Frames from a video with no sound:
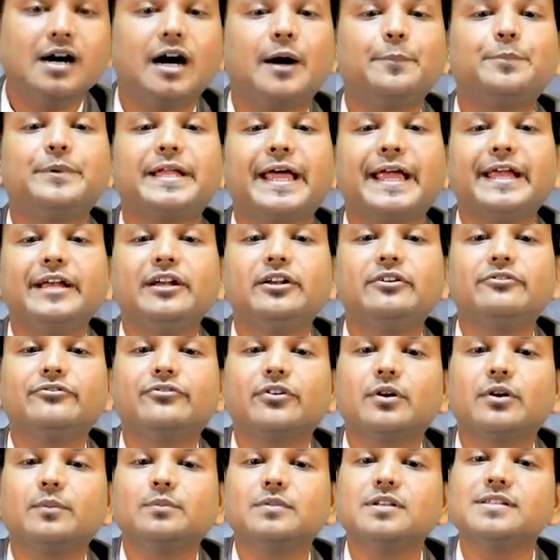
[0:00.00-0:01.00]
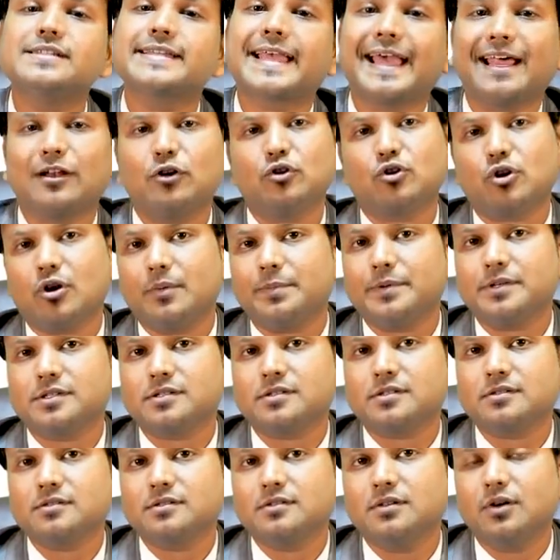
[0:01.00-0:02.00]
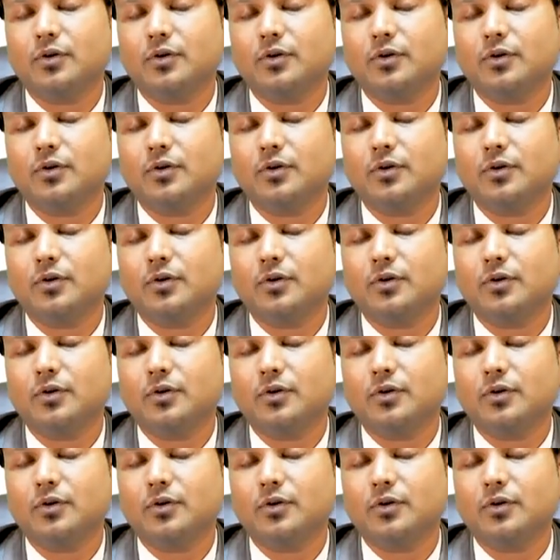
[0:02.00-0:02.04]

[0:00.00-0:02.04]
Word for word: obtained from this Calotropis.